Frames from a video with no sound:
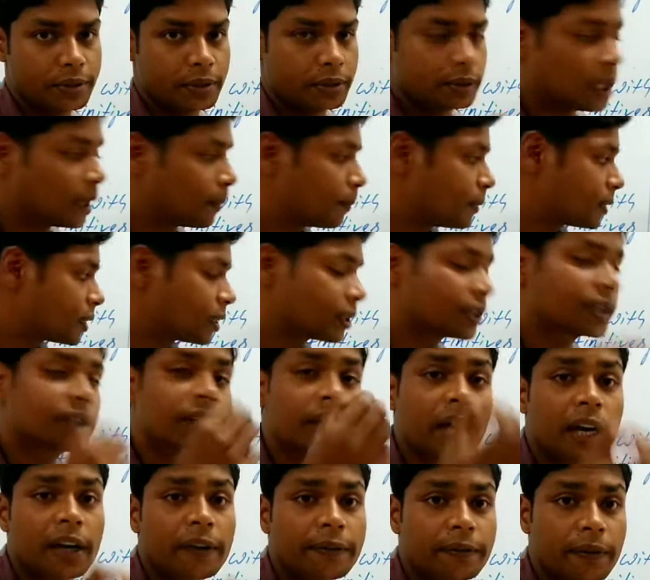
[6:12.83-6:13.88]
That means the
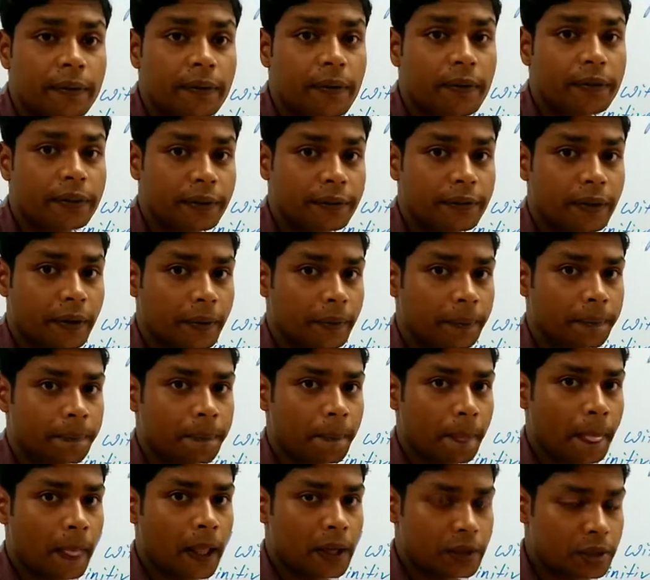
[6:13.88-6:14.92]
third form of the
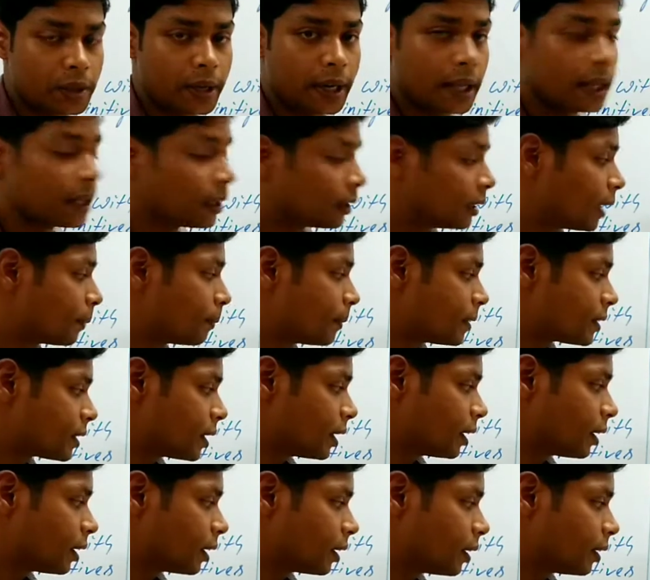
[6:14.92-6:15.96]
verb. Sorry, that means
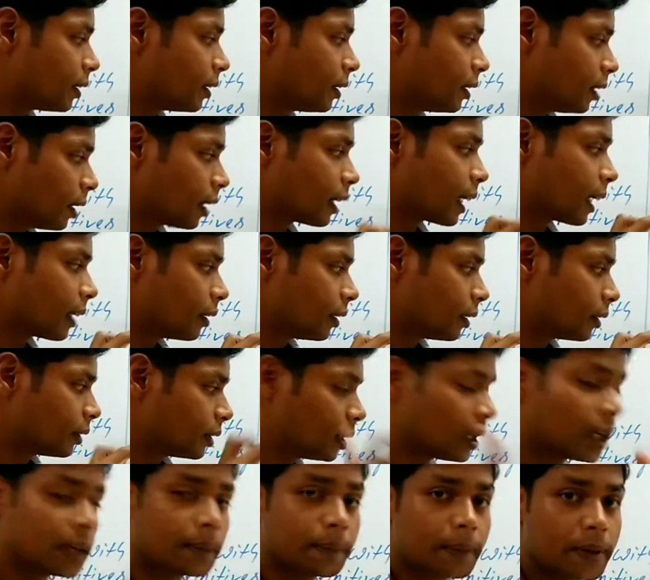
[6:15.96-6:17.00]
the
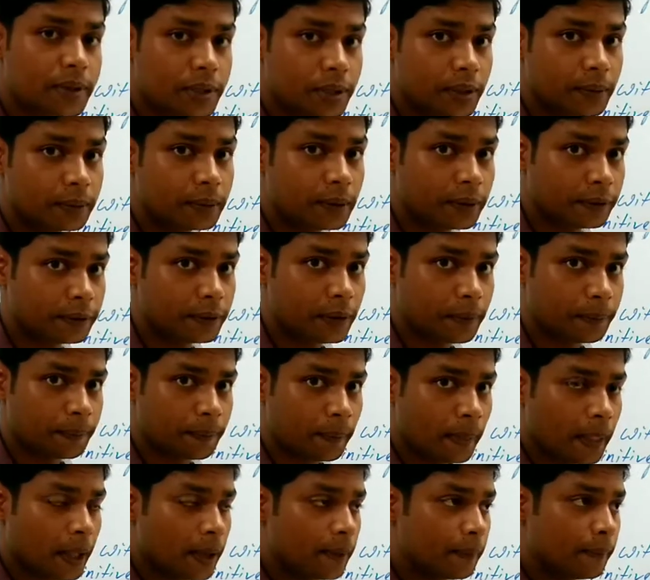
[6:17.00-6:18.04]
third person of the
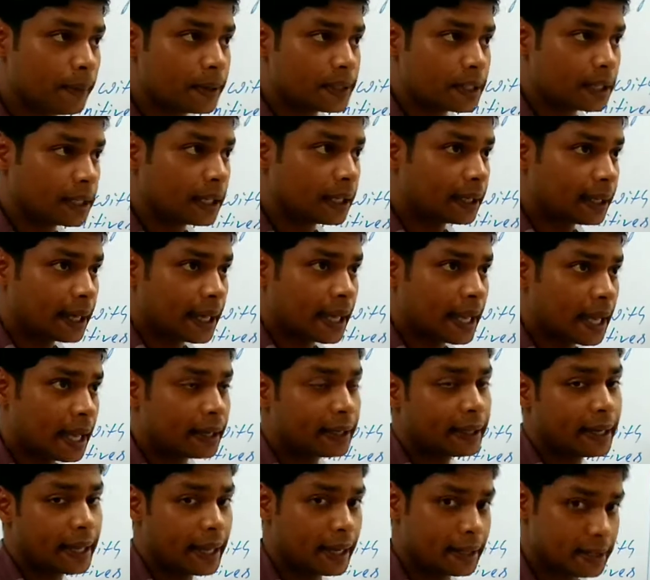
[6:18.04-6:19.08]
verb. We say that
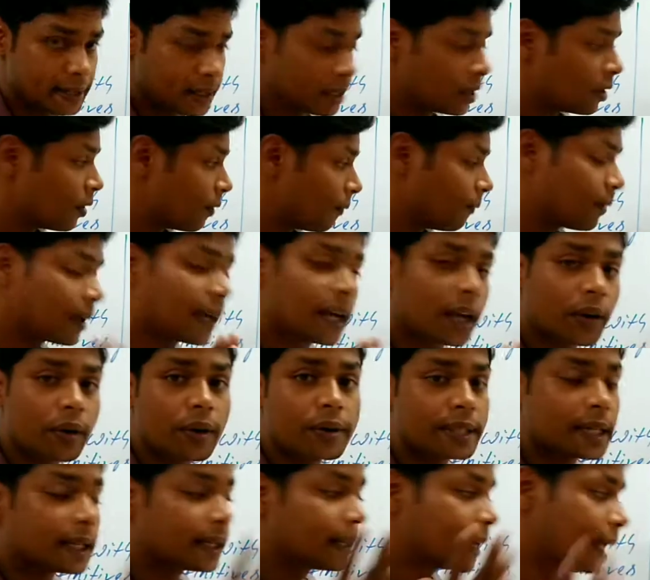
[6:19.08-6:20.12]
dare, dares. We
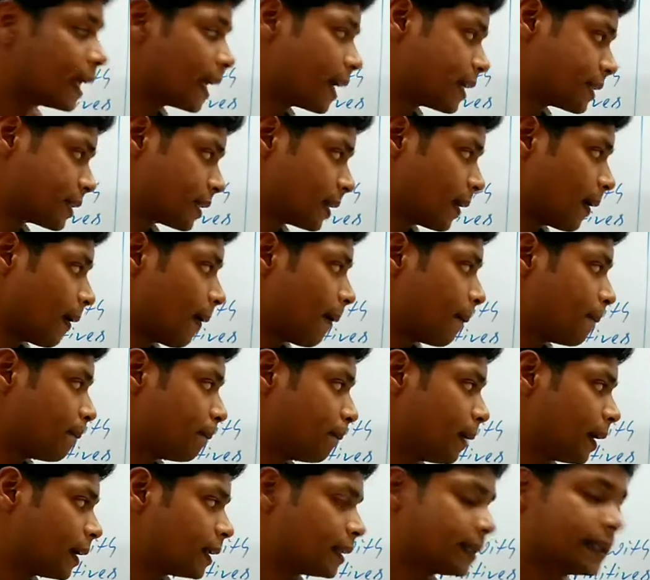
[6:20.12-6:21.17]
cannot say dares,
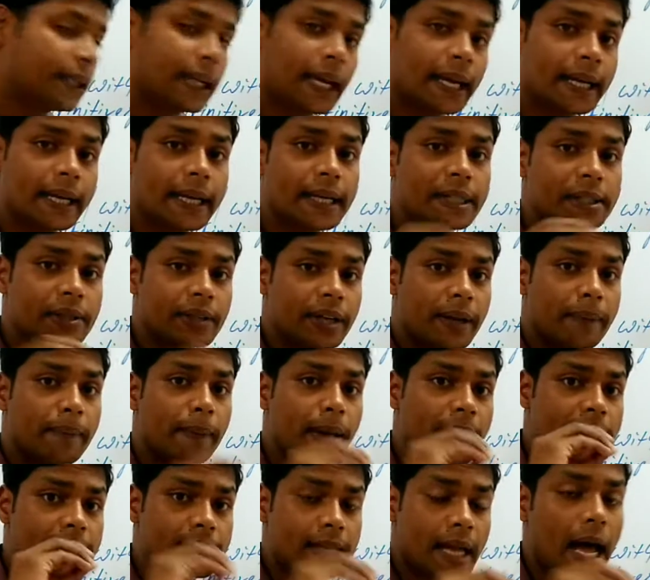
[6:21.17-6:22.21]
but there it
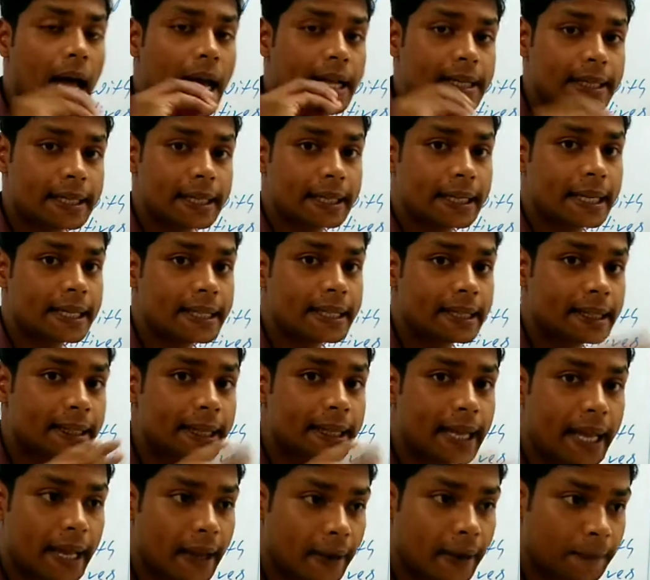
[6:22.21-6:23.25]
remains as it is
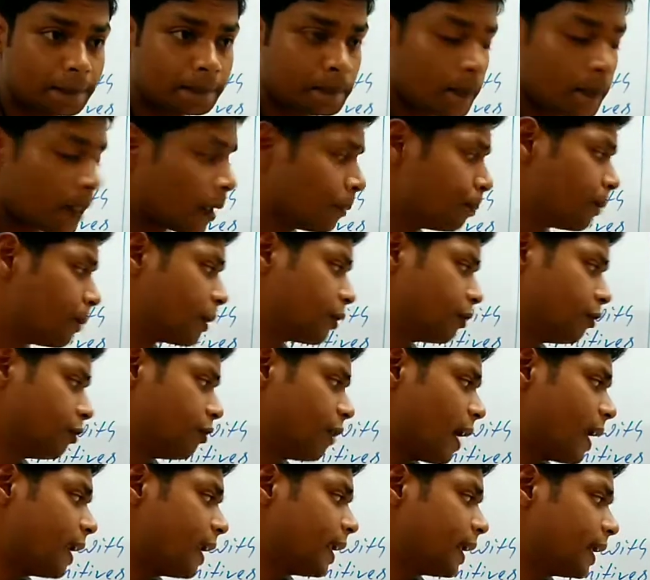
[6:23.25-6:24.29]
dare. But
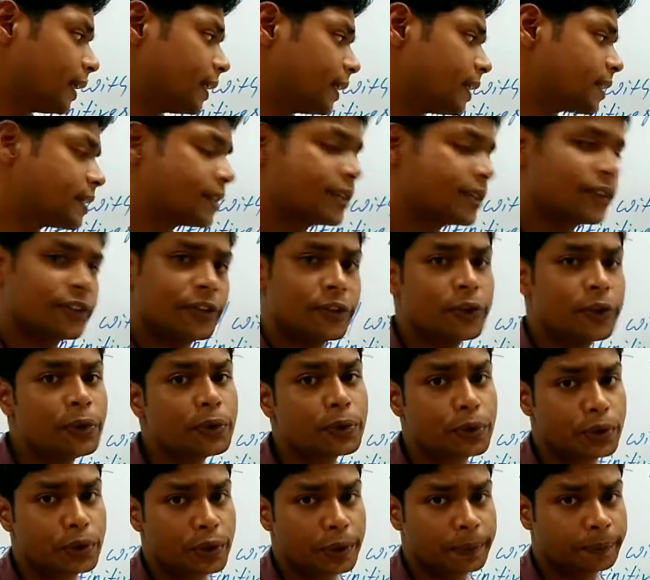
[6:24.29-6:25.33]
when it is
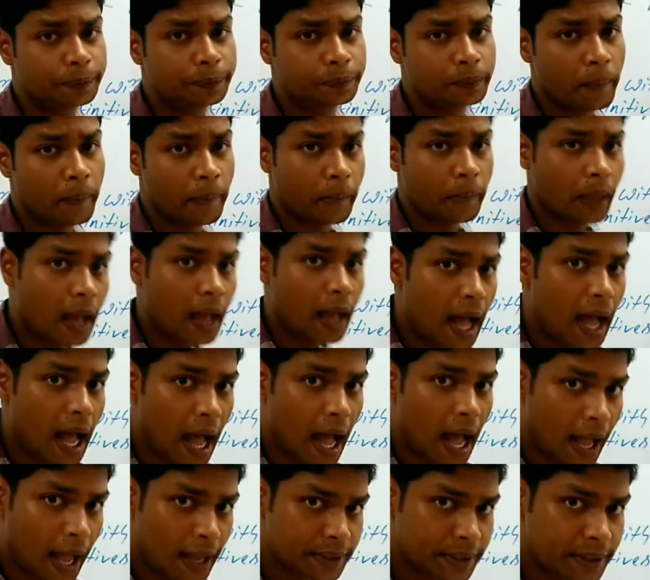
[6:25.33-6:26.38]
used
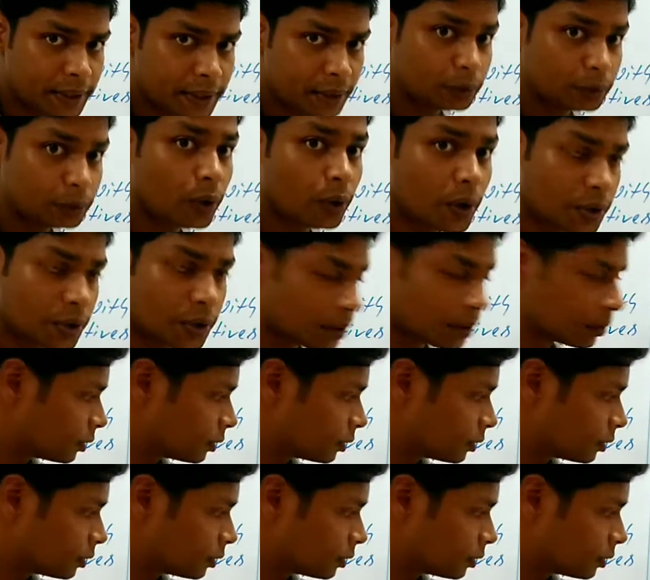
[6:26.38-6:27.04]
as what?